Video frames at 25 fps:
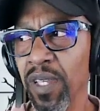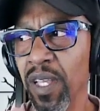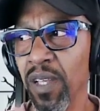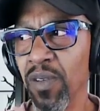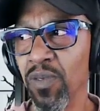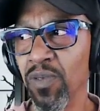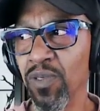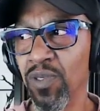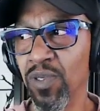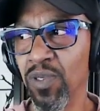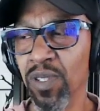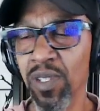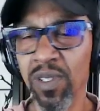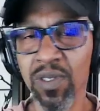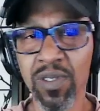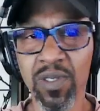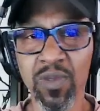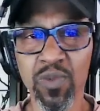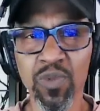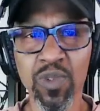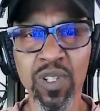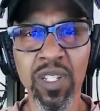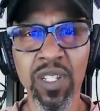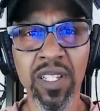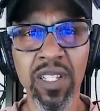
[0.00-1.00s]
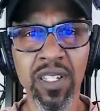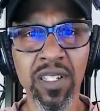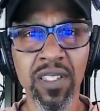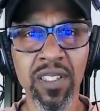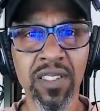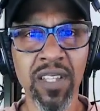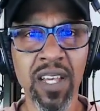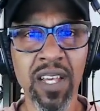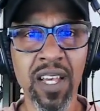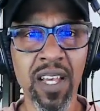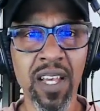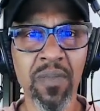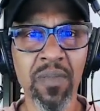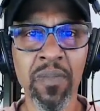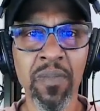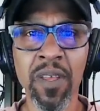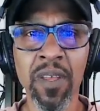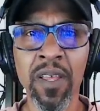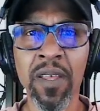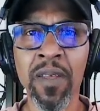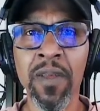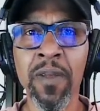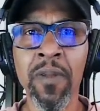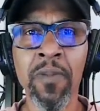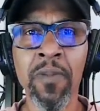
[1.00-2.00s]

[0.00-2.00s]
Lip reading: It was a really good time.